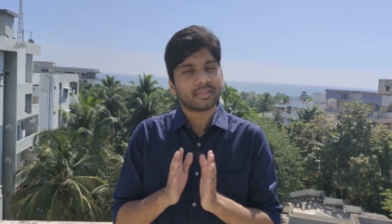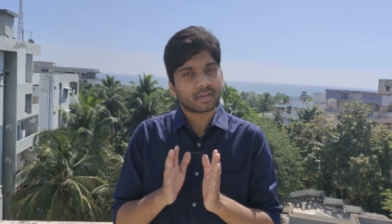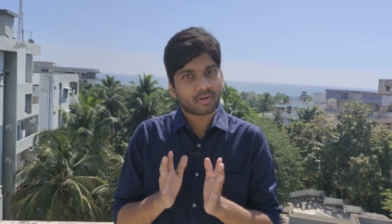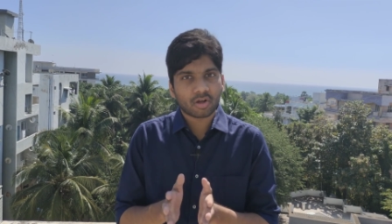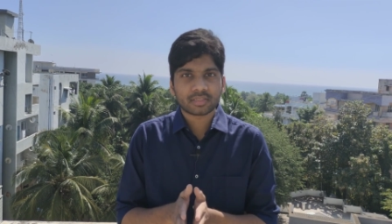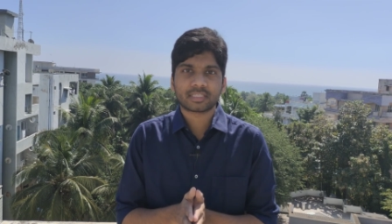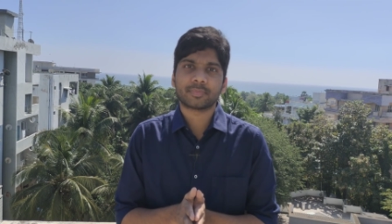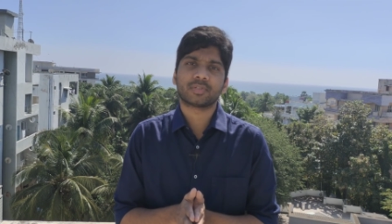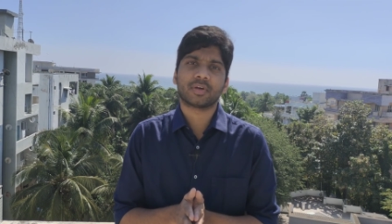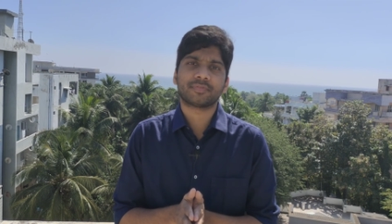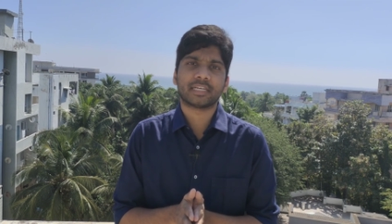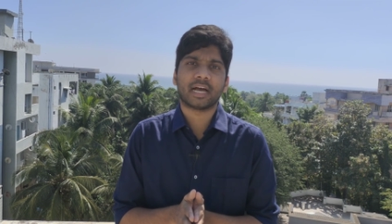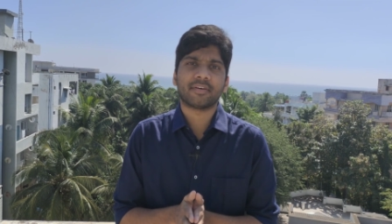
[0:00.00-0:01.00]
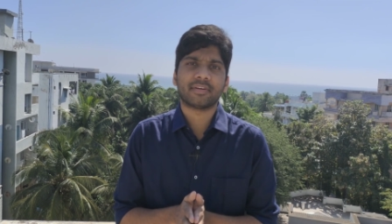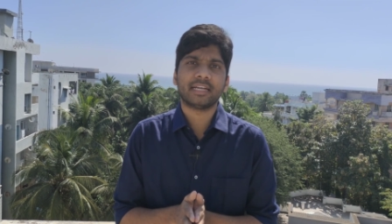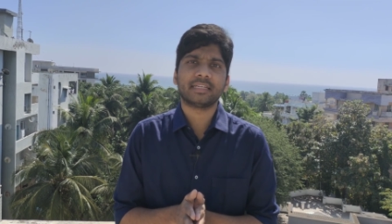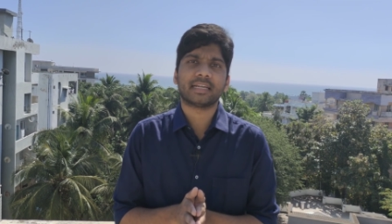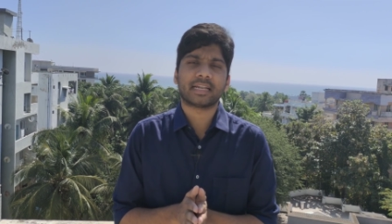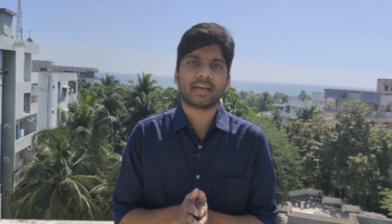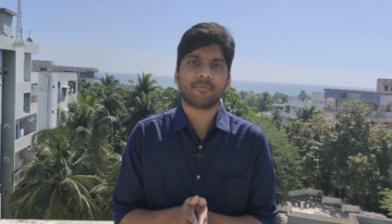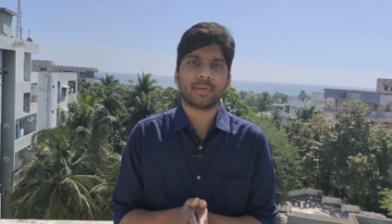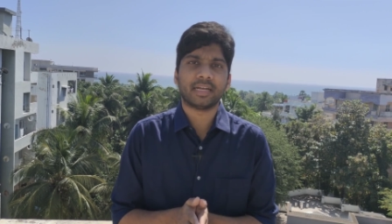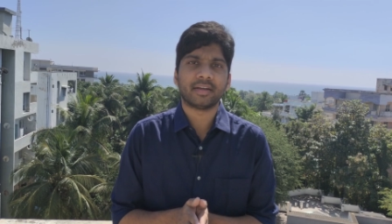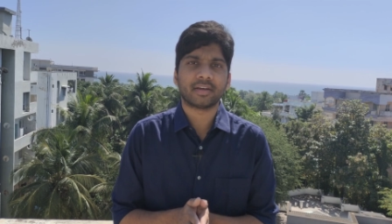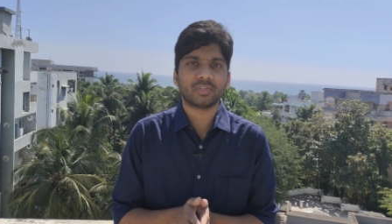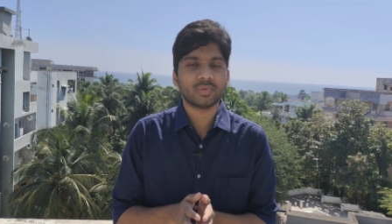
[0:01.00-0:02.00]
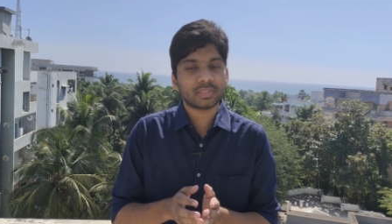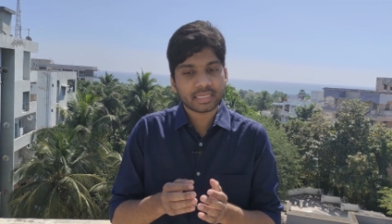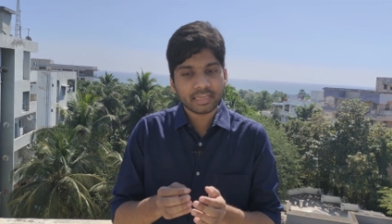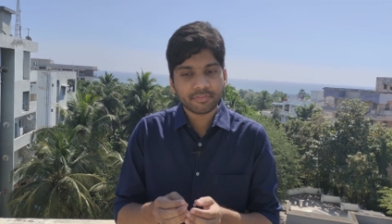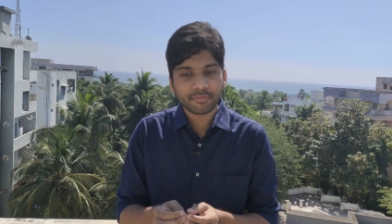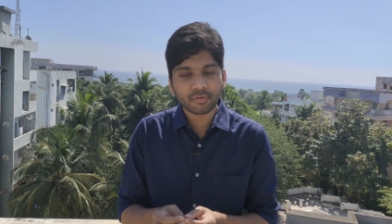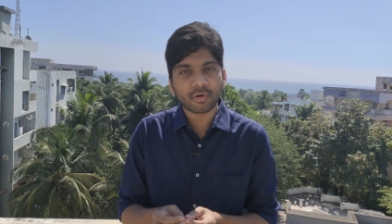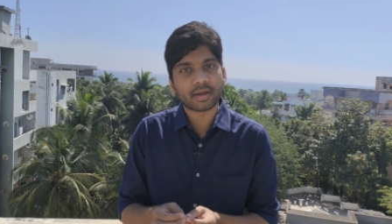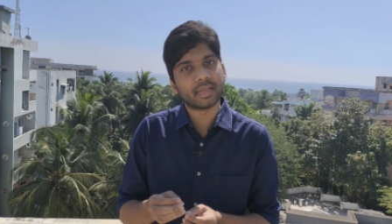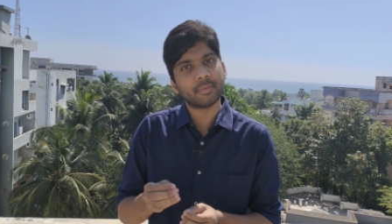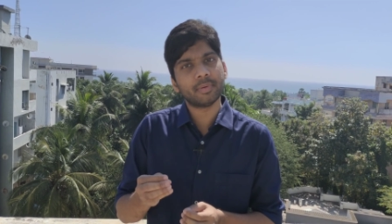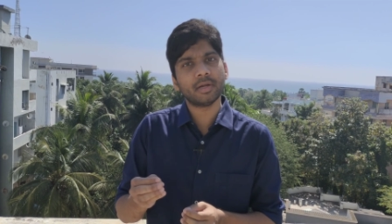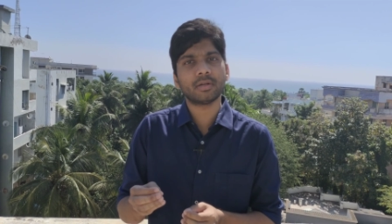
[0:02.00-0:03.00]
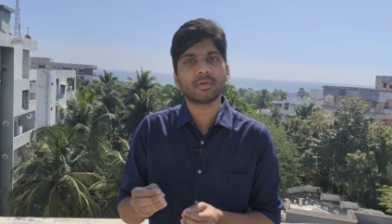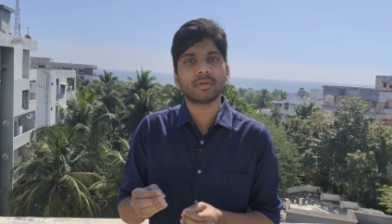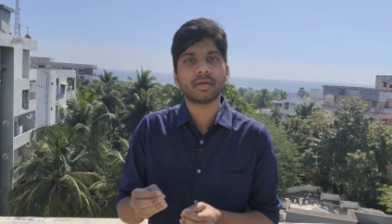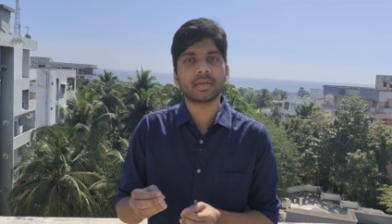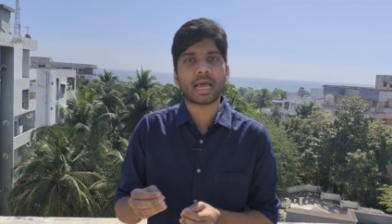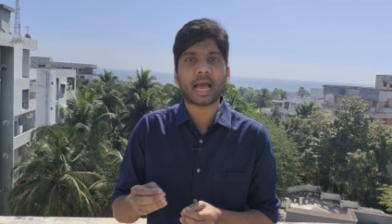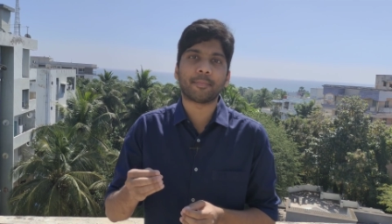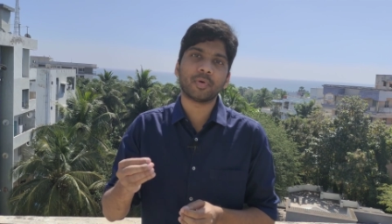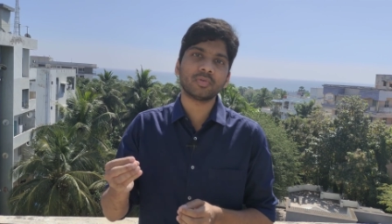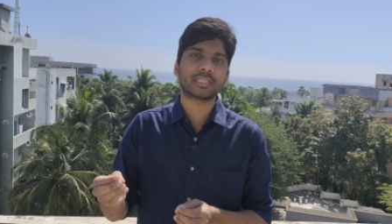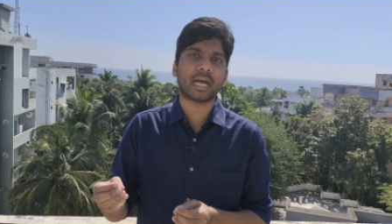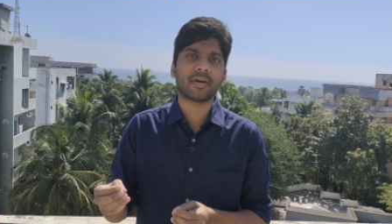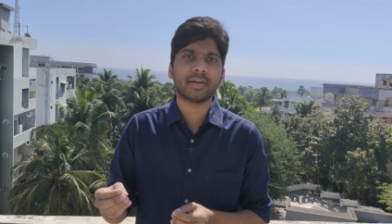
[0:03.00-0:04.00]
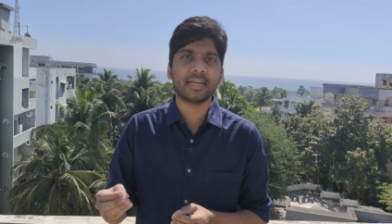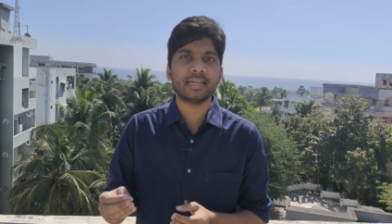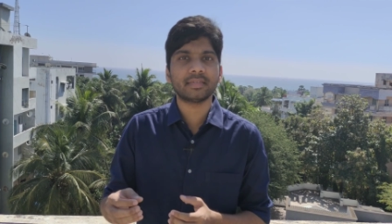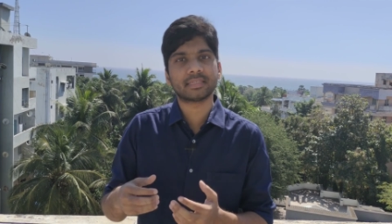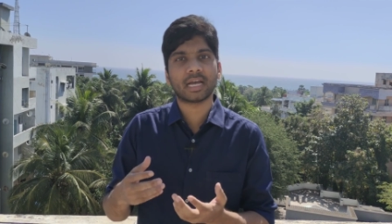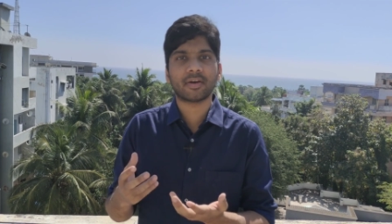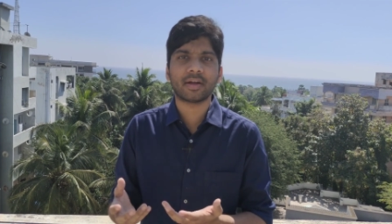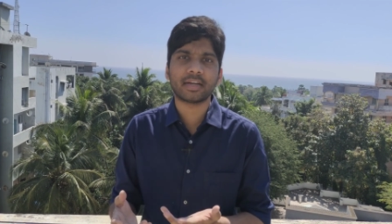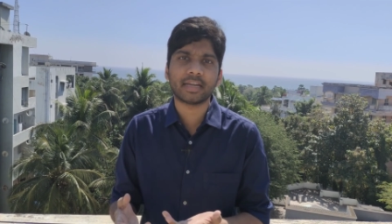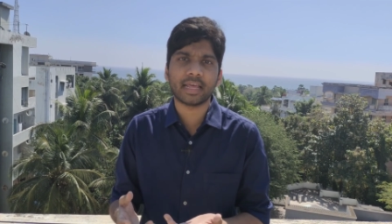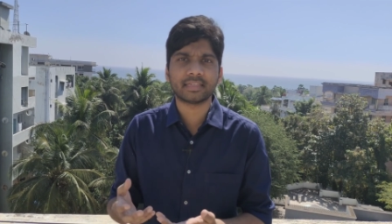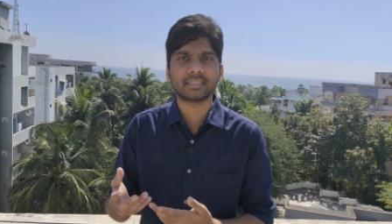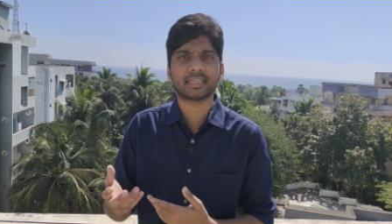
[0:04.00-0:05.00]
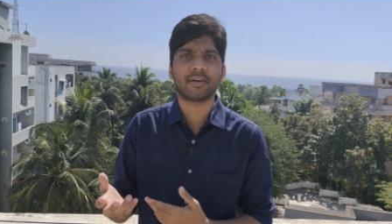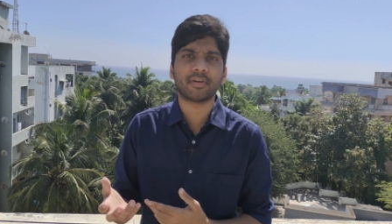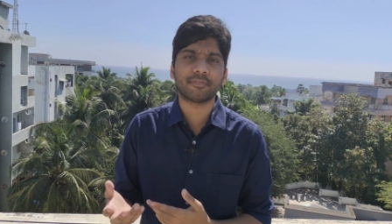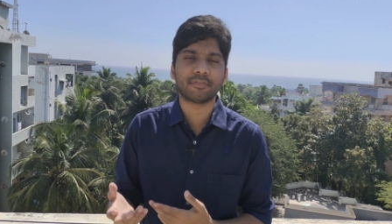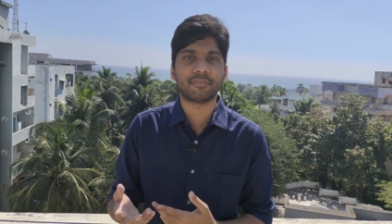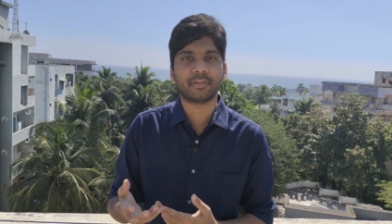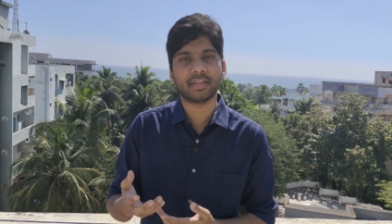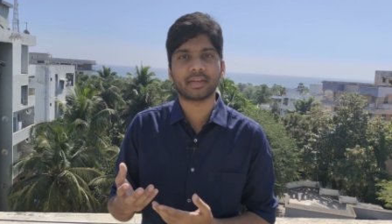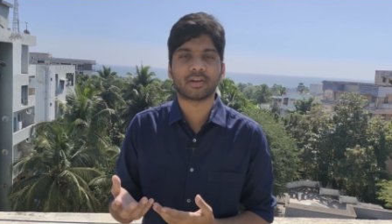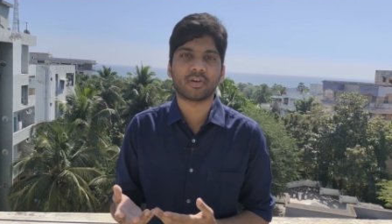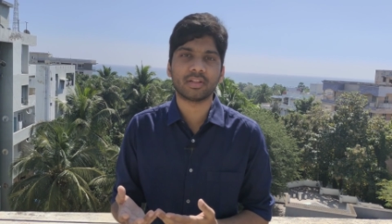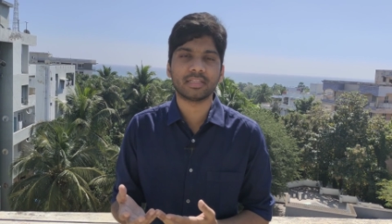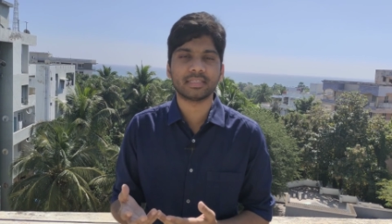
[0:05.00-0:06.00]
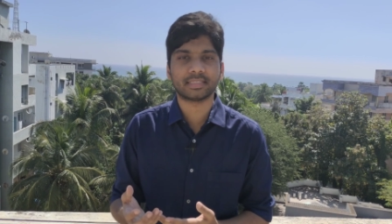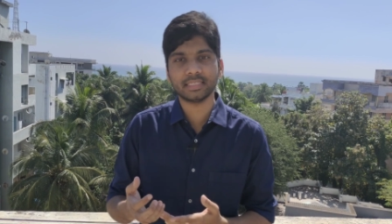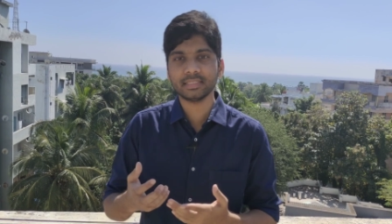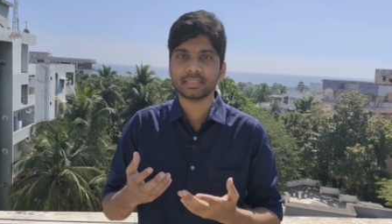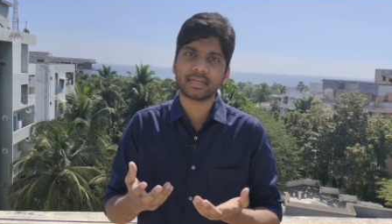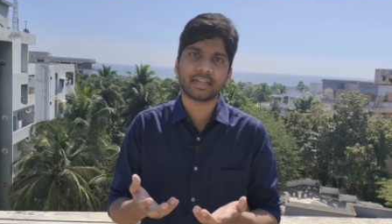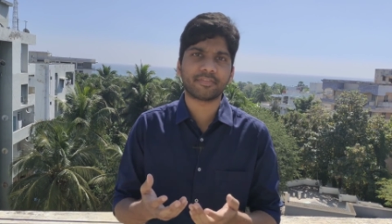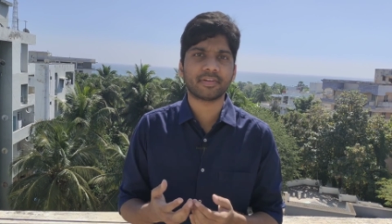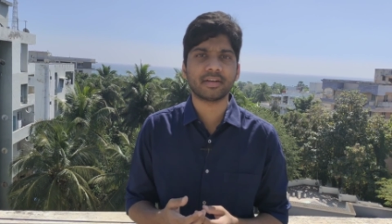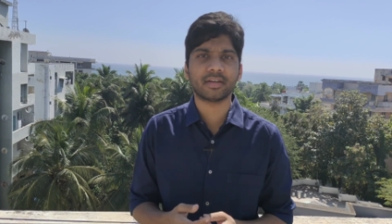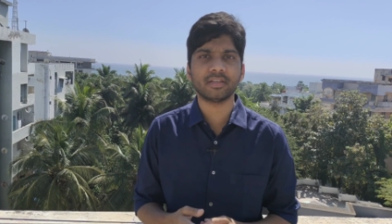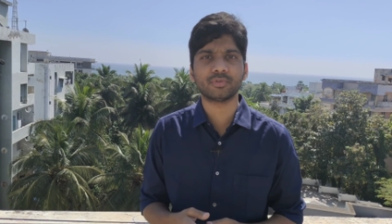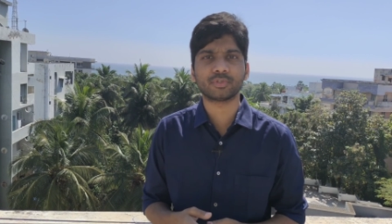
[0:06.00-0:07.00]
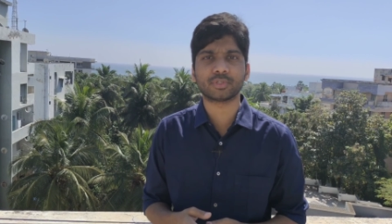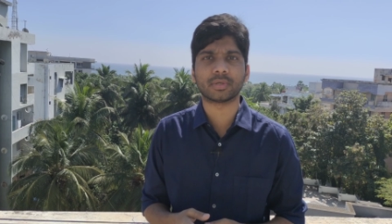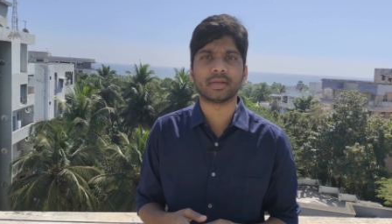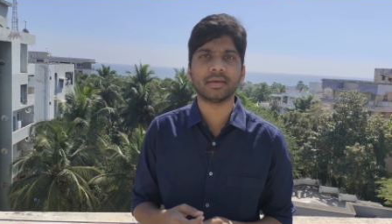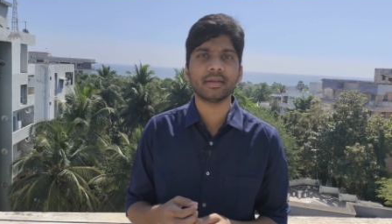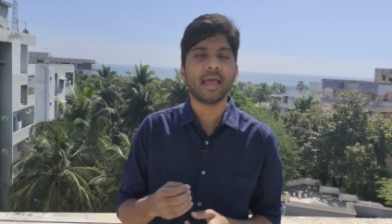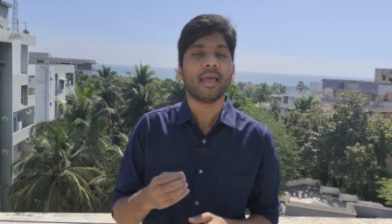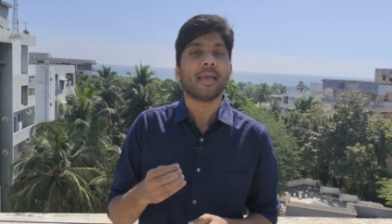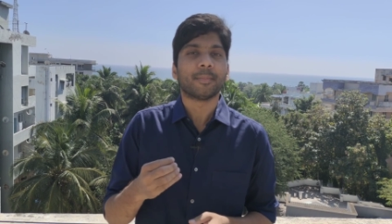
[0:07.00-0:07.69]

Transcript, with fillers: the concepts of Java 8 that have been introduced. If you are able to learn about Java 8, Java 10, Java 15 and all these things, then definitely you should learn.